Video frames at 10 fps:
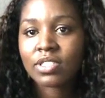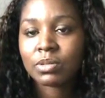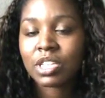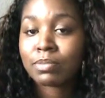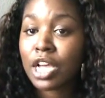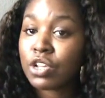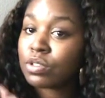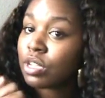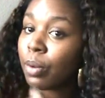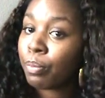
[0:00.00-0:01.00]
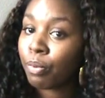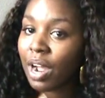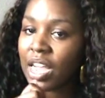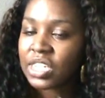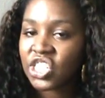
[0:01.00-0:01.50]
sometimes I use a
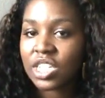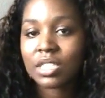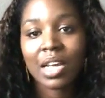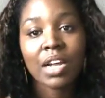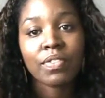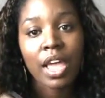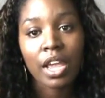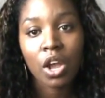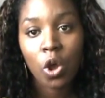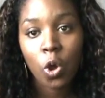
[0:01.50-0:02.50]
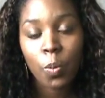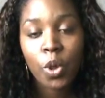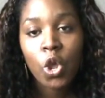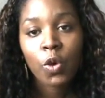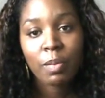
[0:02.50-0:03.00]
brush instead of a comb
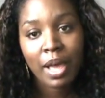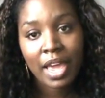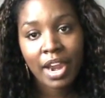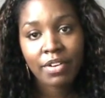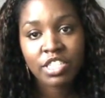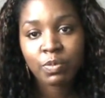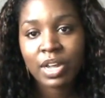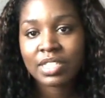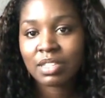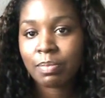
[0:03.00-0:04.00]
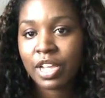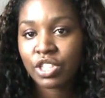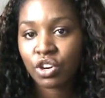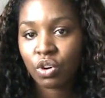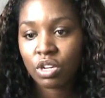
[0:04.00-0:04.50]
when my hair is wet to make
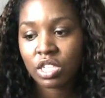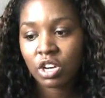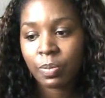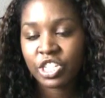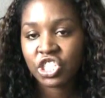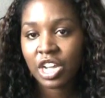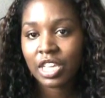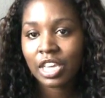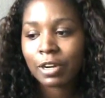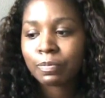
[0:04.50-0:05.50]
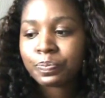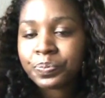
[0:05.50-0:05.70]
the curls a little bit chunkier.